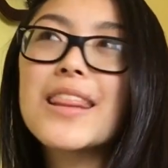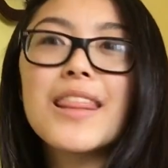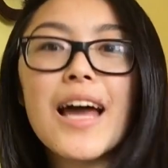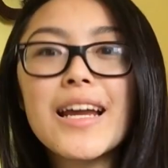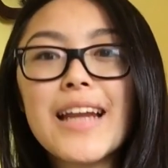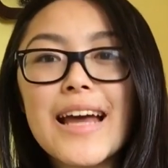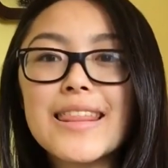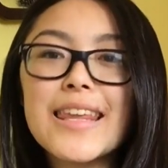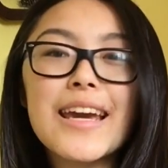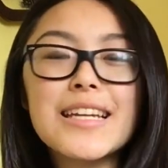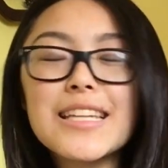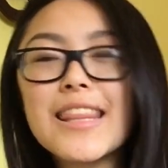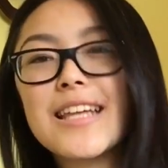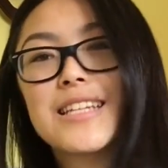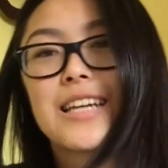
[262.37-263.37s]
light at the
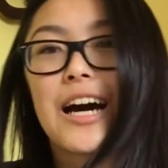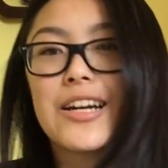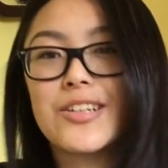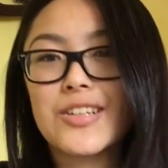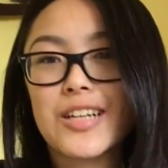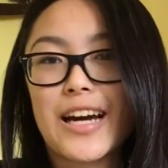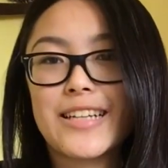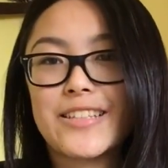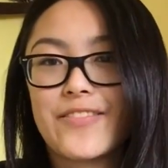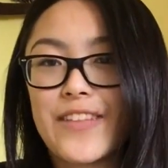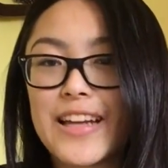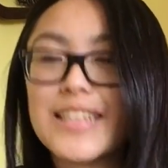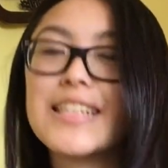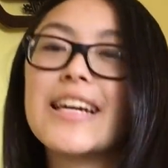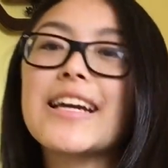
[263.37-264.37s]
end of the tunnel kind of
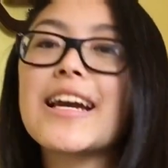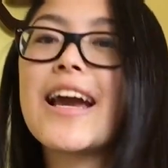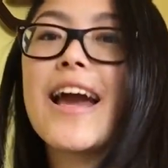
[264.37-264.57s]
ending.